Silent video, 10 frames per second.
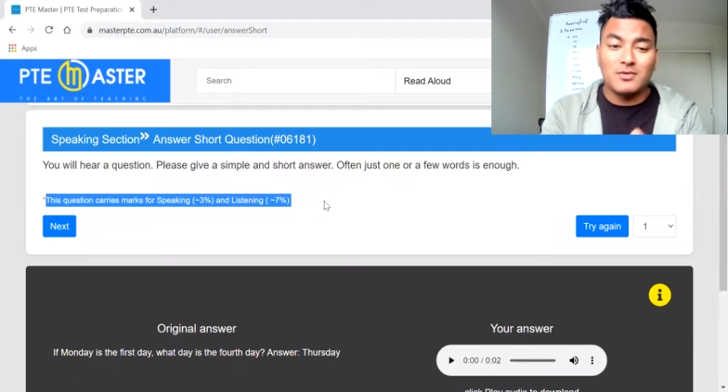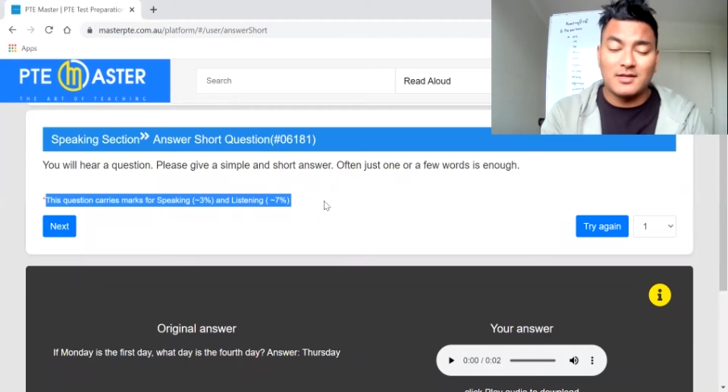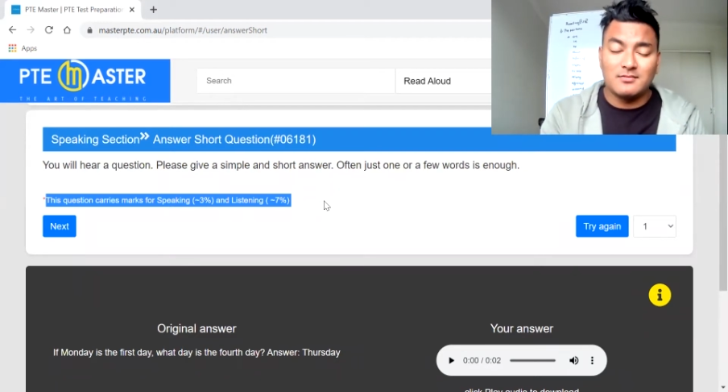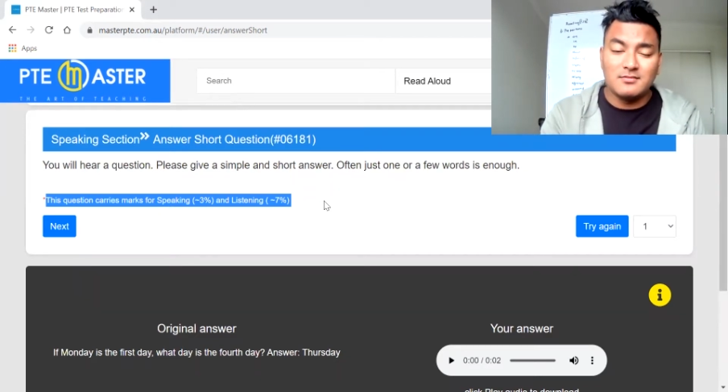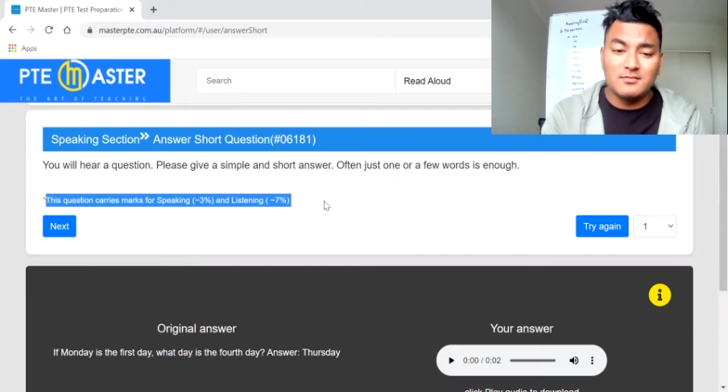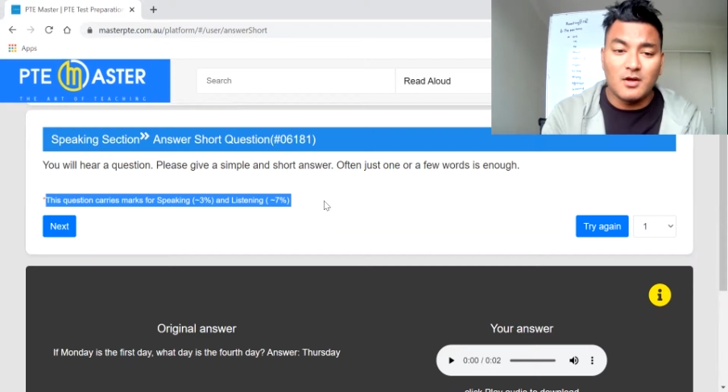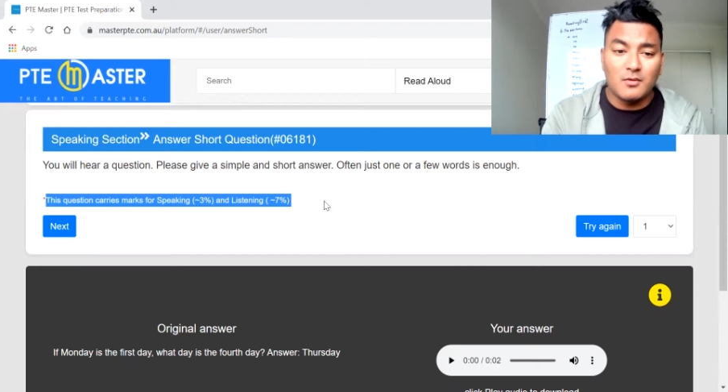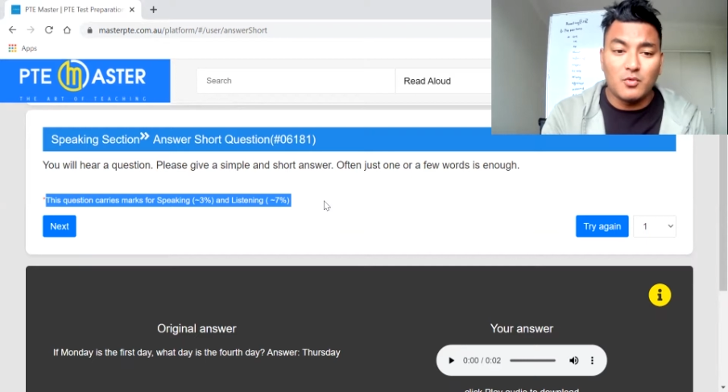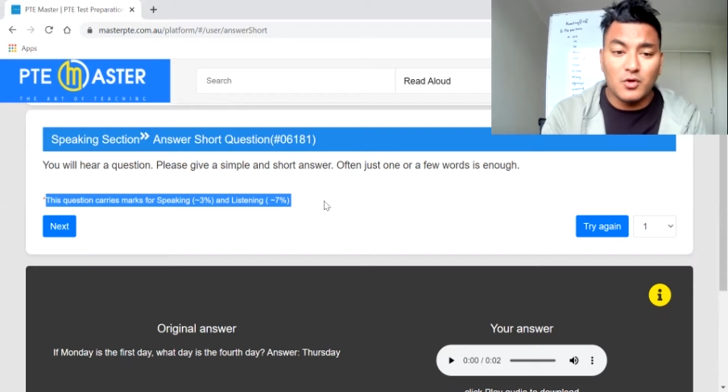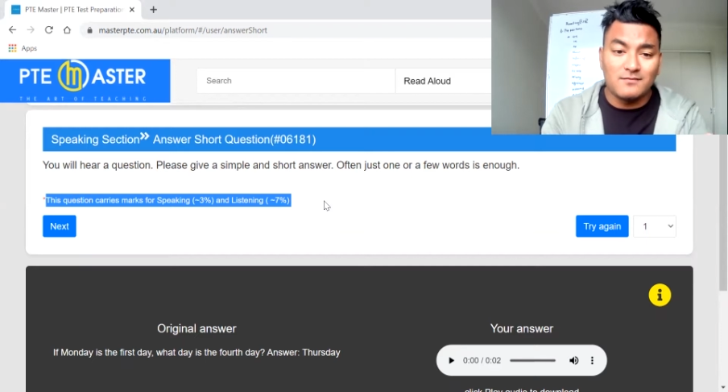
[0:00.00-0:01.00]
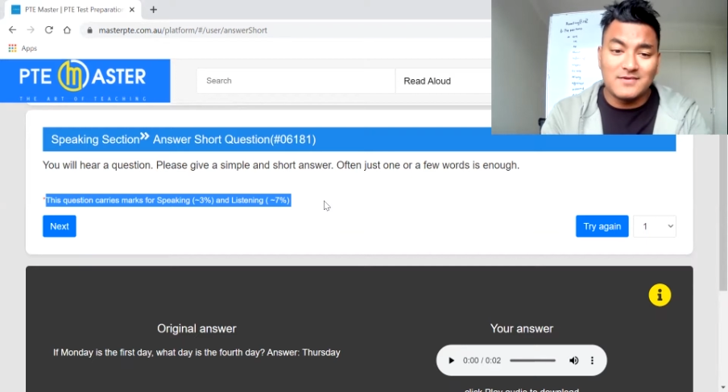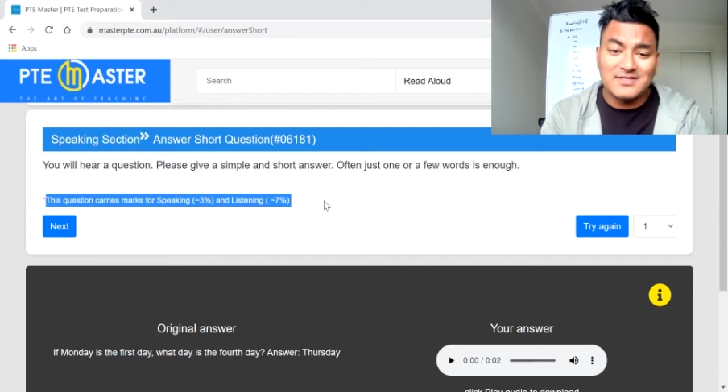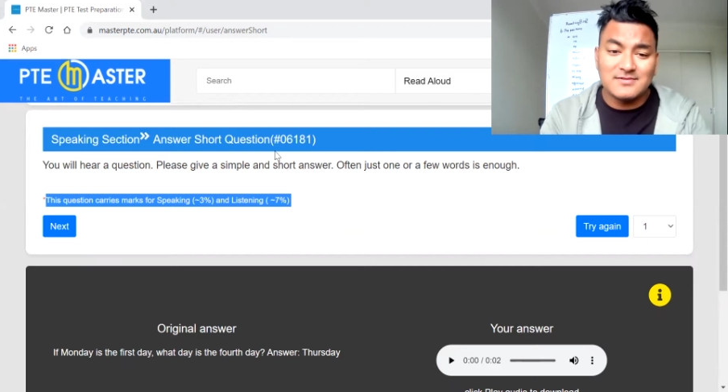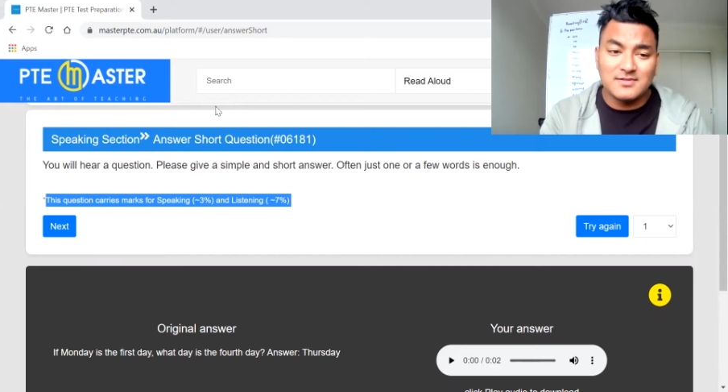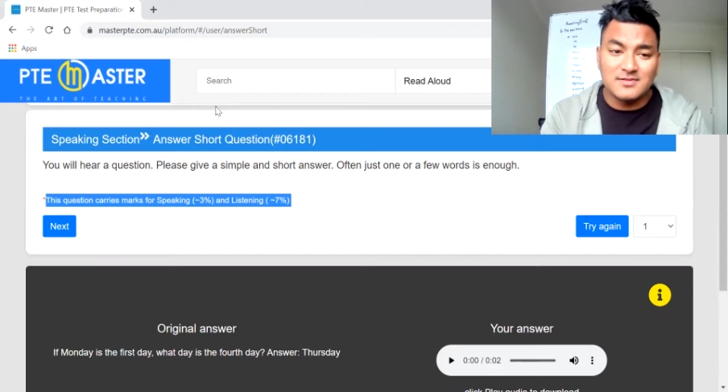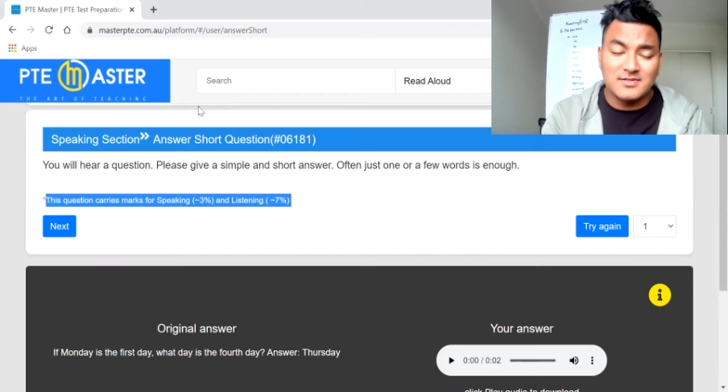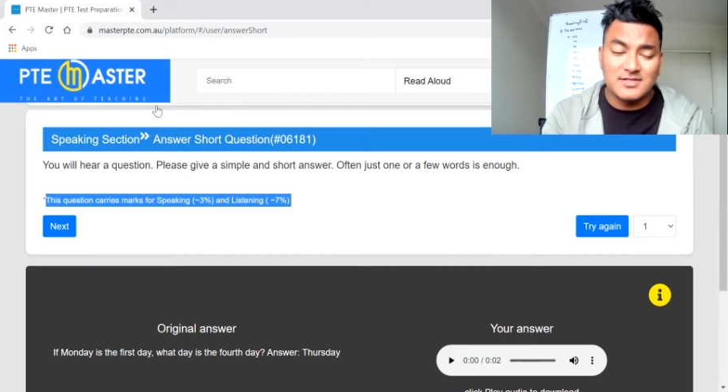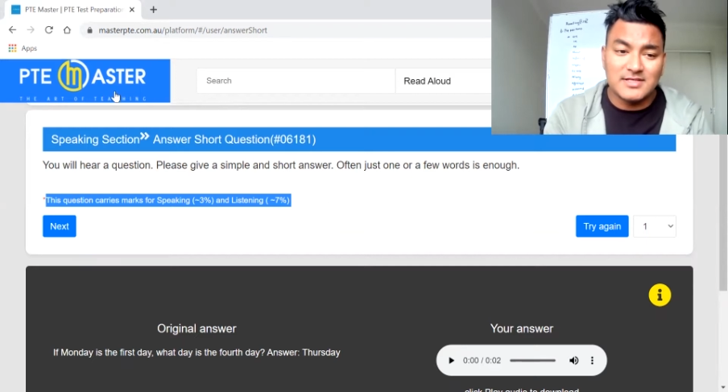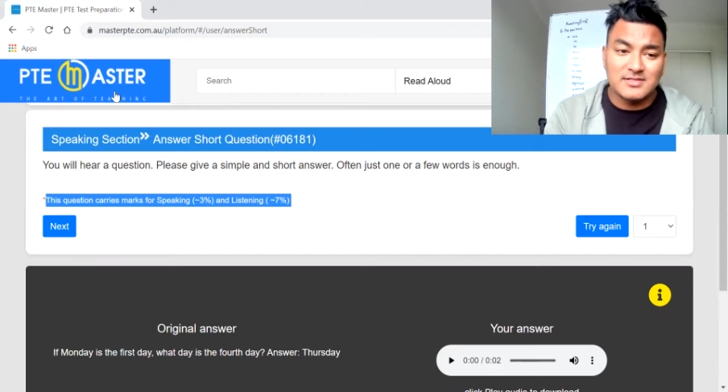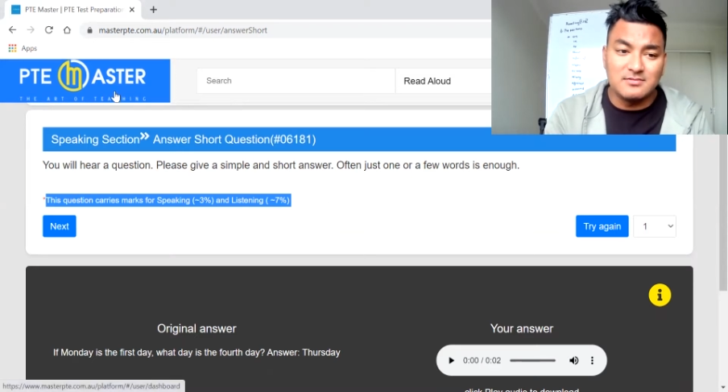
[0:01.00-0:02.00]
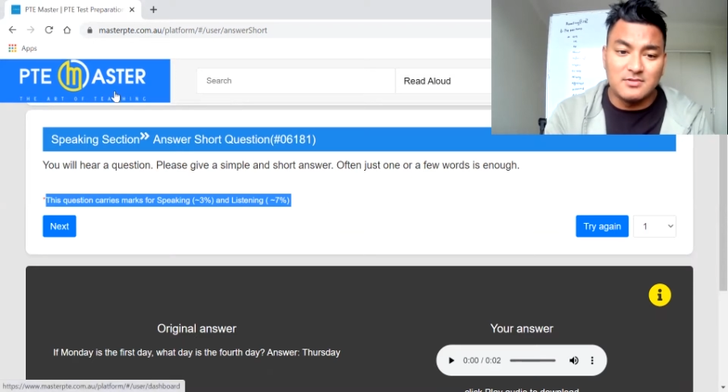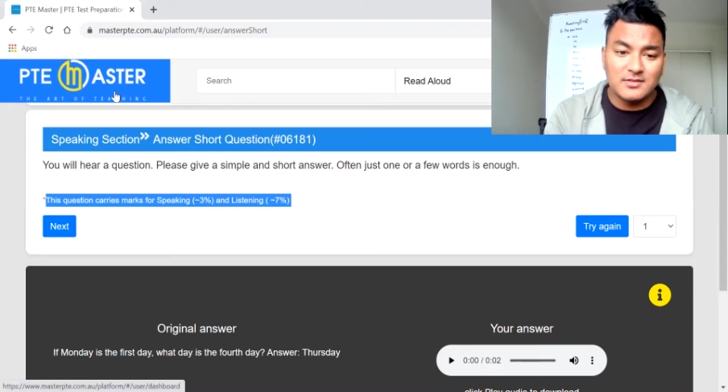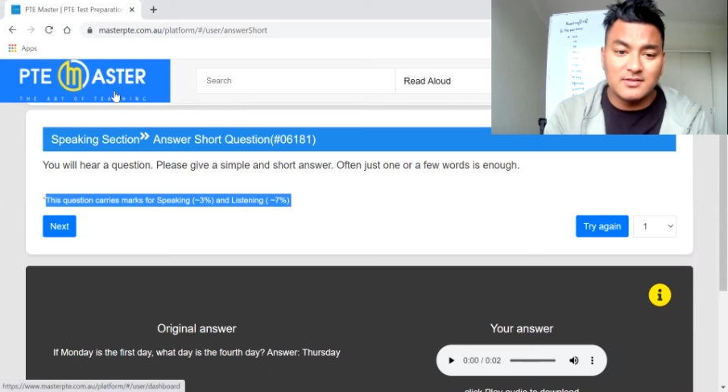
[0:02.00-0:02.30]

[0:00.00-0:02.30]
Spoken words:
can work on this section, right?